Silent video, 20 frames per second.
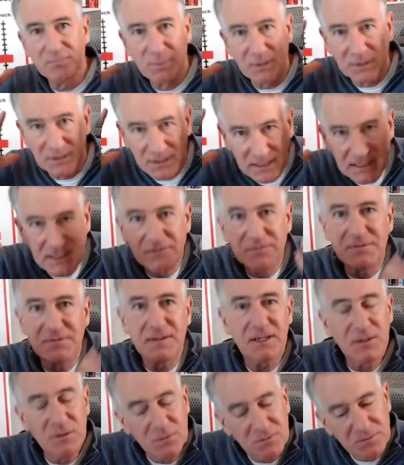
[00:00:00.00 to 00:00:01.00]
belief
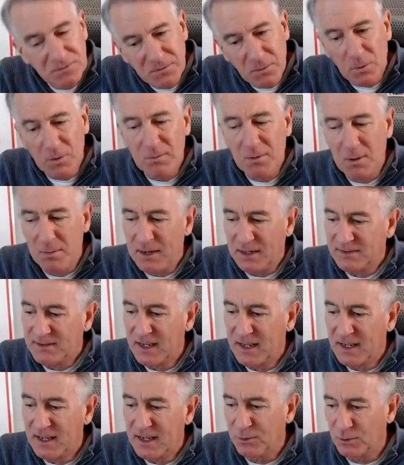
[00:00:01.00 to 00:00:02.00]
that you form about
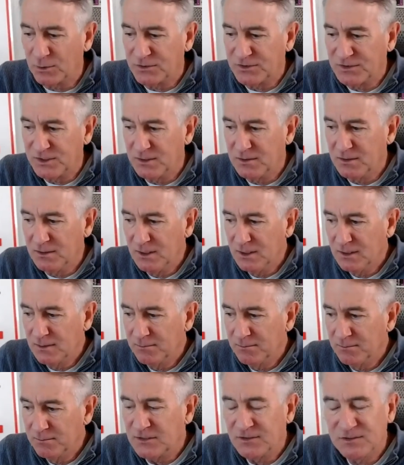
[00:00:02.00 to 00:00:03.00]
that person
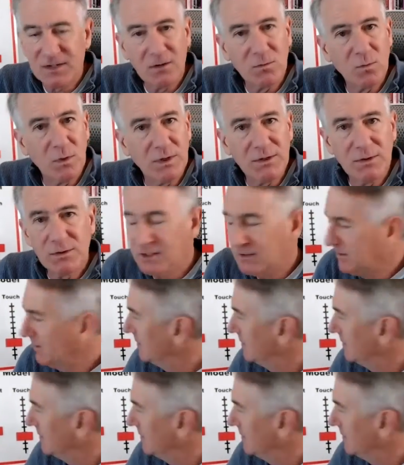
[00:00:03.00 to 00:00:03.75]
based on what you get to